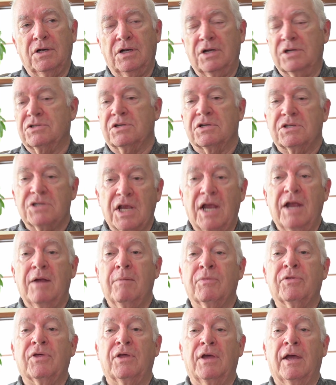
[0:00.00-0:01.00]
is the
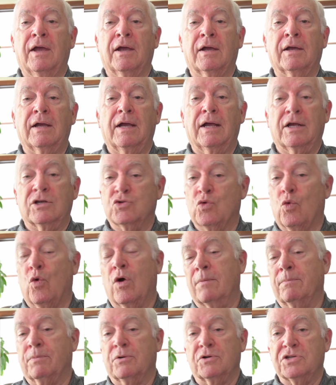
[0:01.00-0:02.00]
same thing as
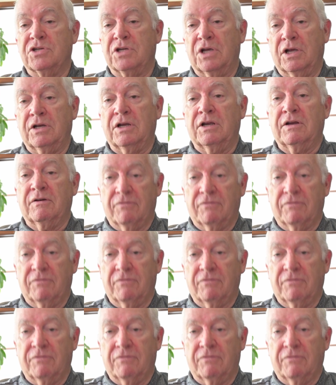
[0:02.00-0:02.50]
1%